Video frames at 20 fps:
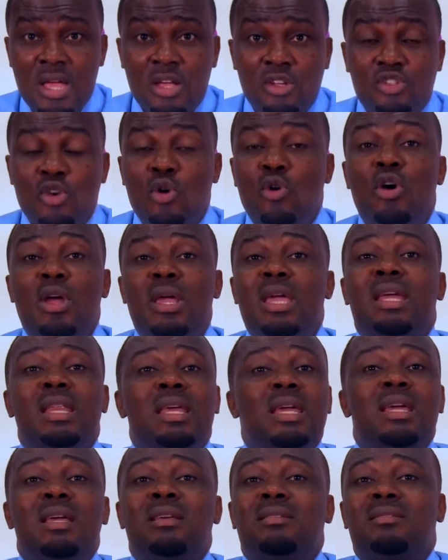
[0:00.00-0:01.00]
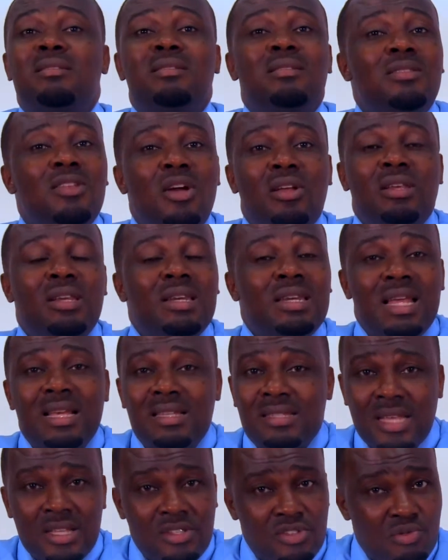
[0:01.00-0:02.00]
So it is not
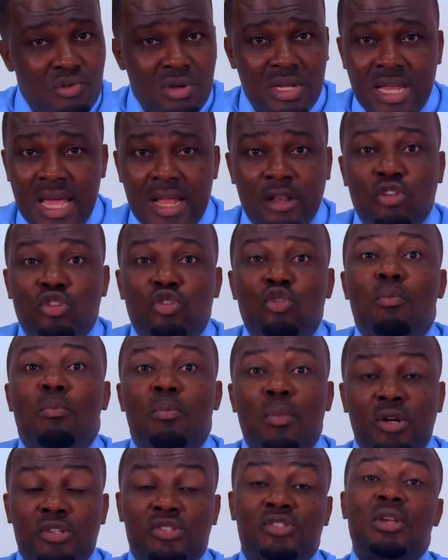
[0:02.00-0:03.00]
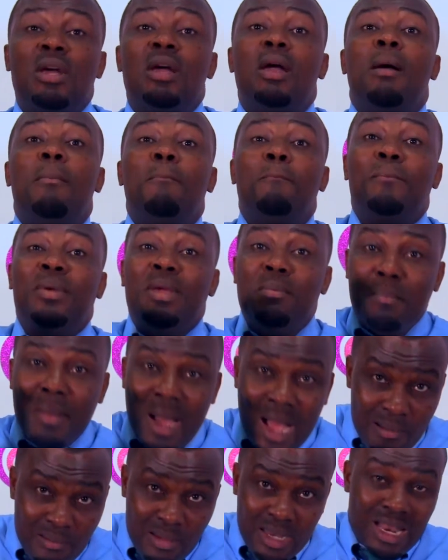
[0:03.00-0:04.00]
necessary that you must be
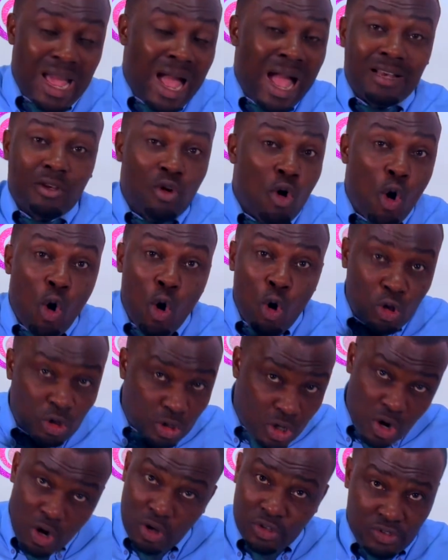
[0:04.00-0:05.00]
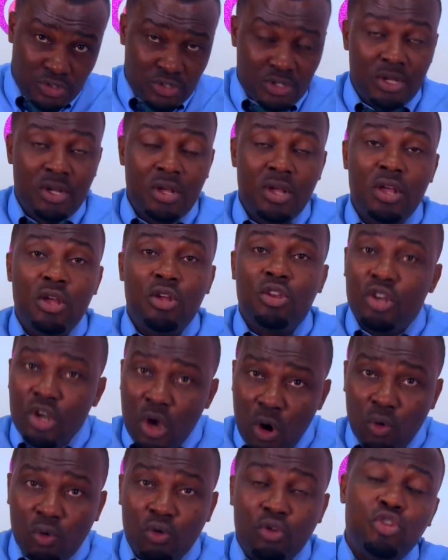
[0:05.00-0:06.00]
married at all costs.
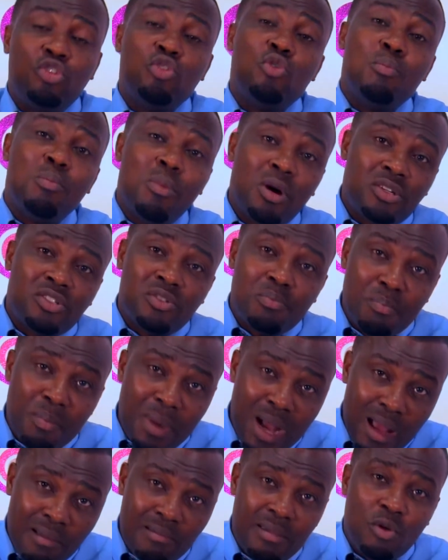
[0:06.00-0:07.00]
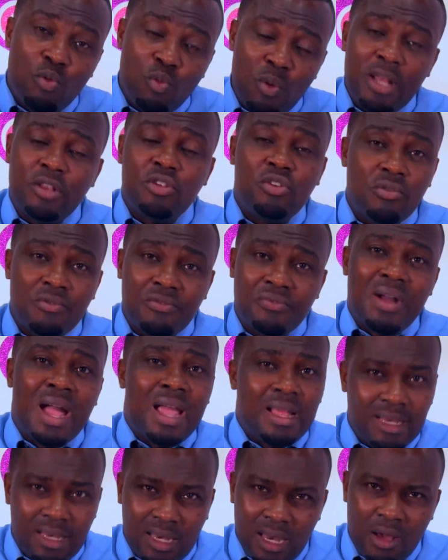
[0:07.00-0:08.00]
No, you must marry when you
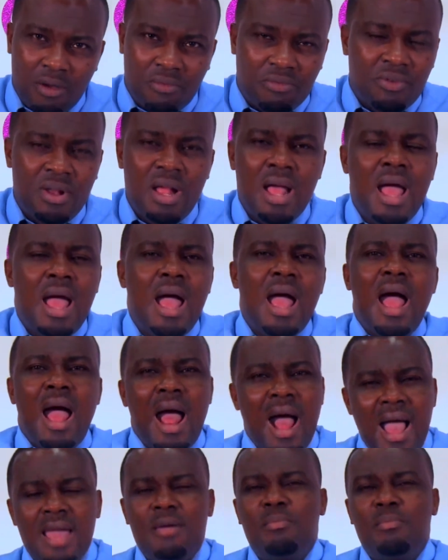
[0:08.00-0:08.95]
find love. I